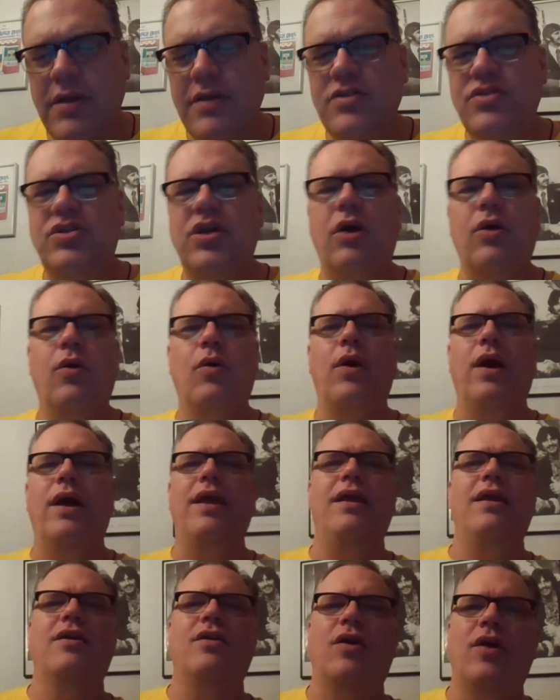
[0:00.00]
So,
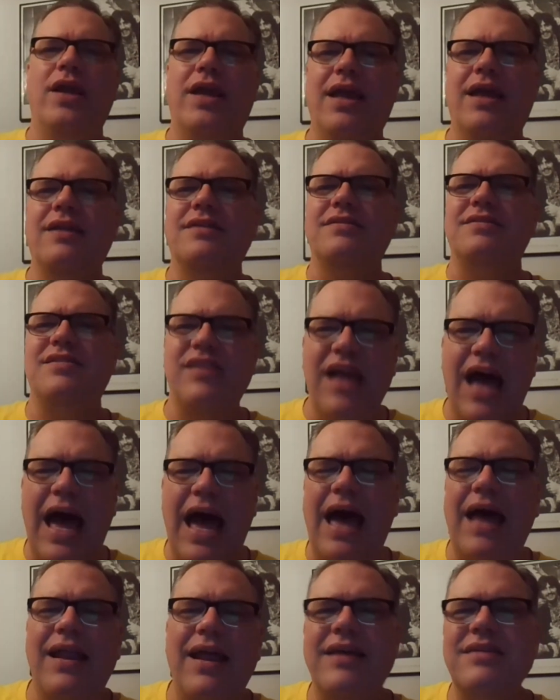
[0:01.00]
again, it's
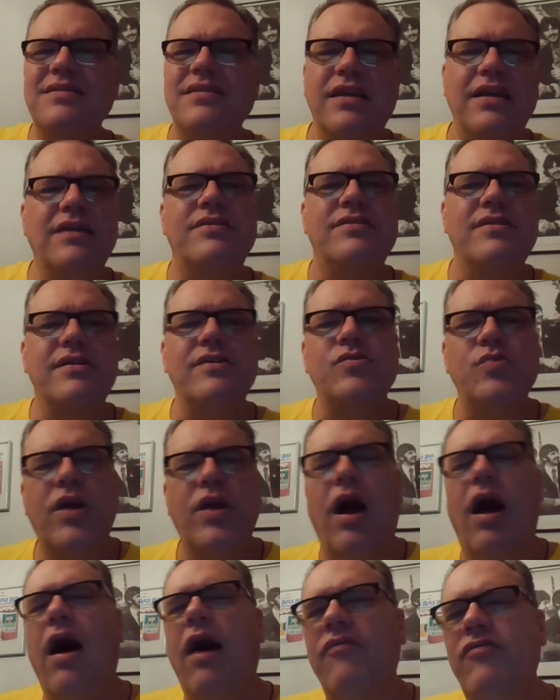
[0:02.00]
not as easy as
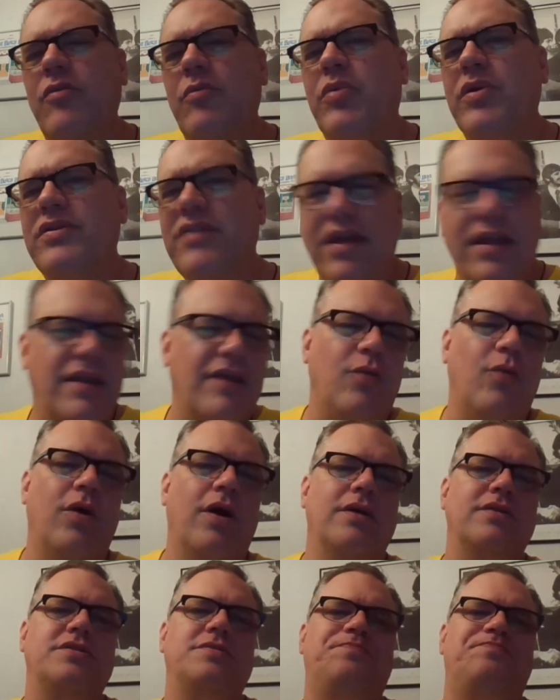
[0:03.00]
we often pretend it
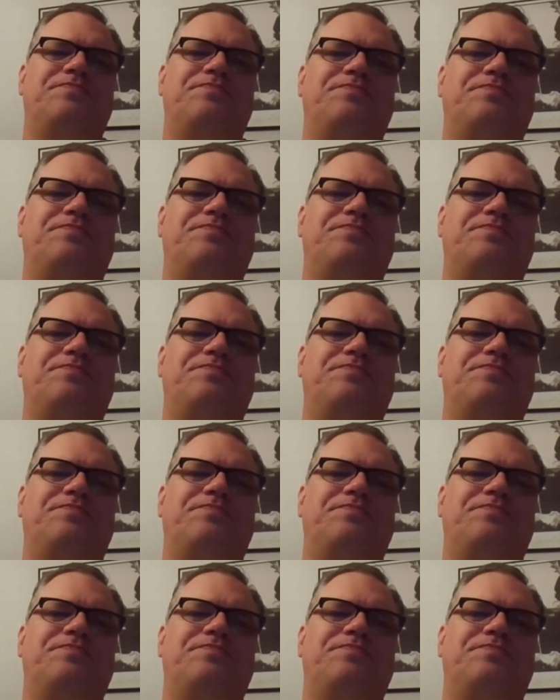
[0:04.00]
was.